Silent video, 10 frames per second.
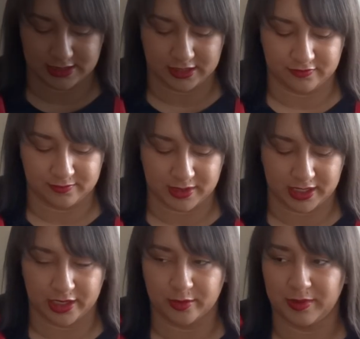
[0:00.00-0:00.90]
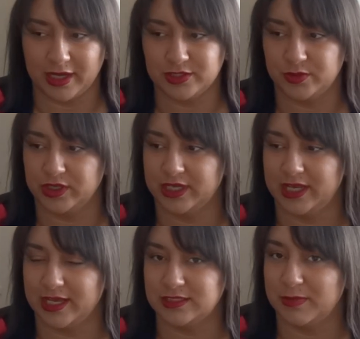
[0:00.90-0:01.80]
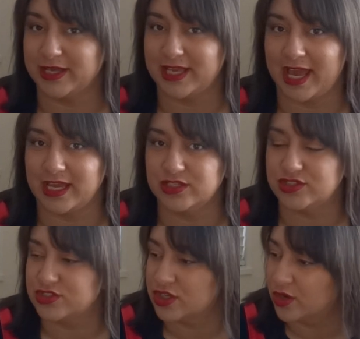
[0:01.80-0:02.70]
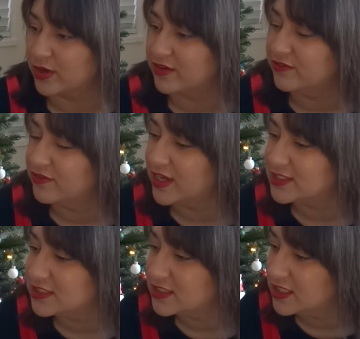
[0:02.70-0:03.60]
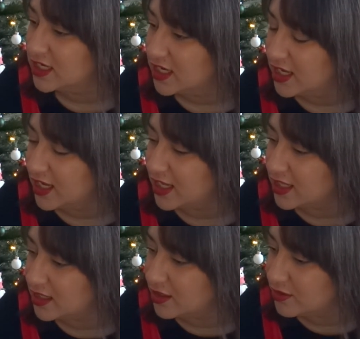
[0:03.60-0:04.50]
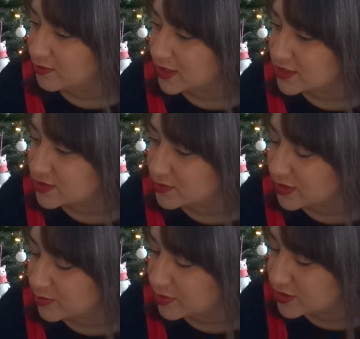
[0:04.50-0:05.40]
see if my AirPods will connect. My cat is so invested. Hello, my sweet